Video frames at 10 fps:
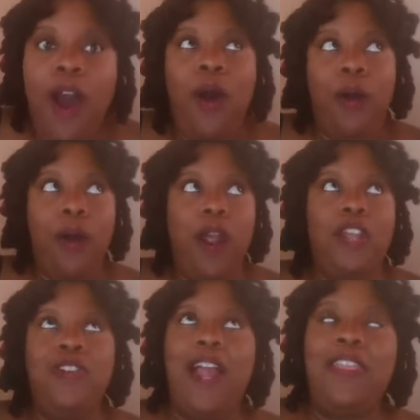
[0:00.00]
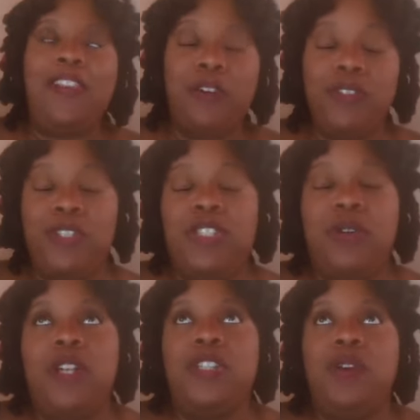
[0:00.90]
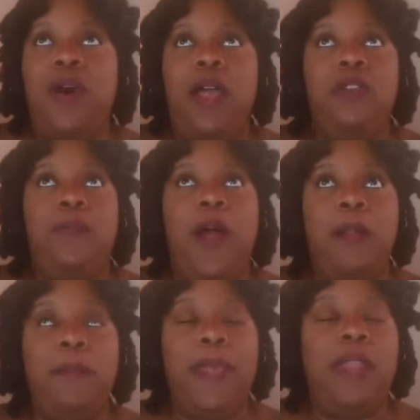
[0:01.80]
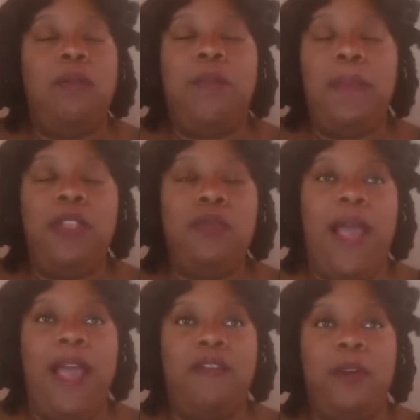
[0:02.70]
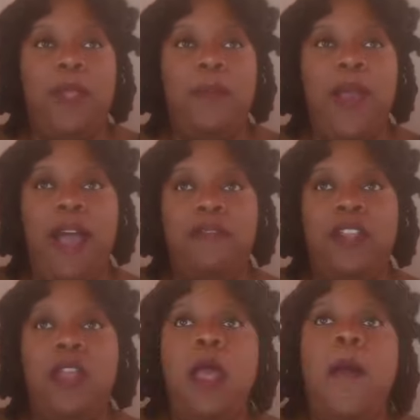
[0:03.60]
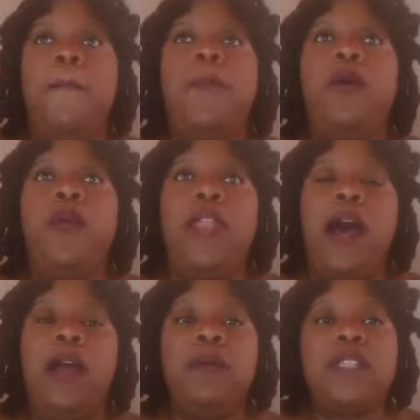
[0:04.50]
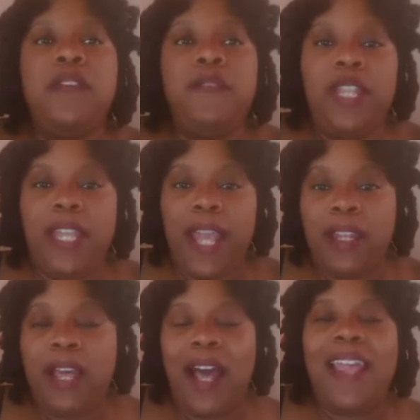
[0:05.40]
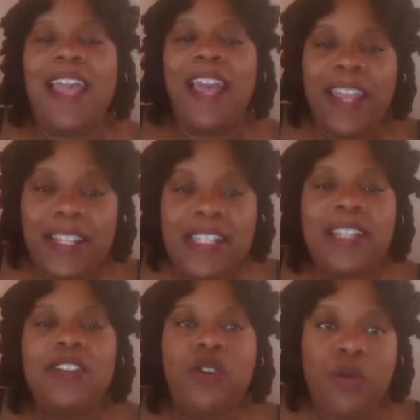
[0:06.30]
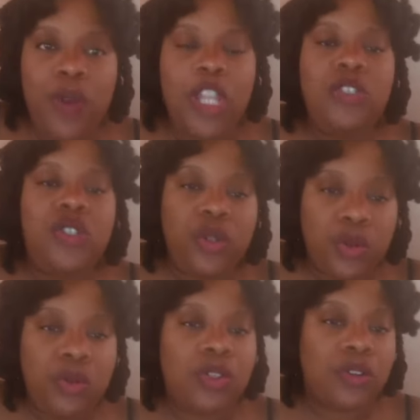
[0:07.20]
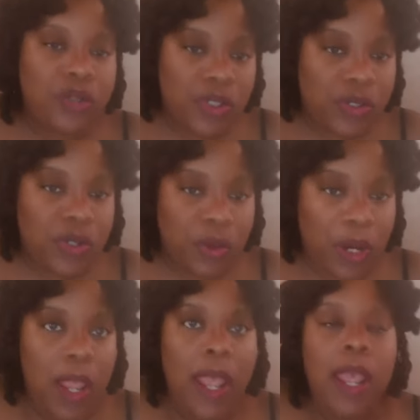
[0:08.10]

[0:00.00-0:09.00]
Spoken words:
Or you're at the grocery store, so you probably maybe you have or maybe you haven't. But when I was living in Canada, I hated going to the grocery store.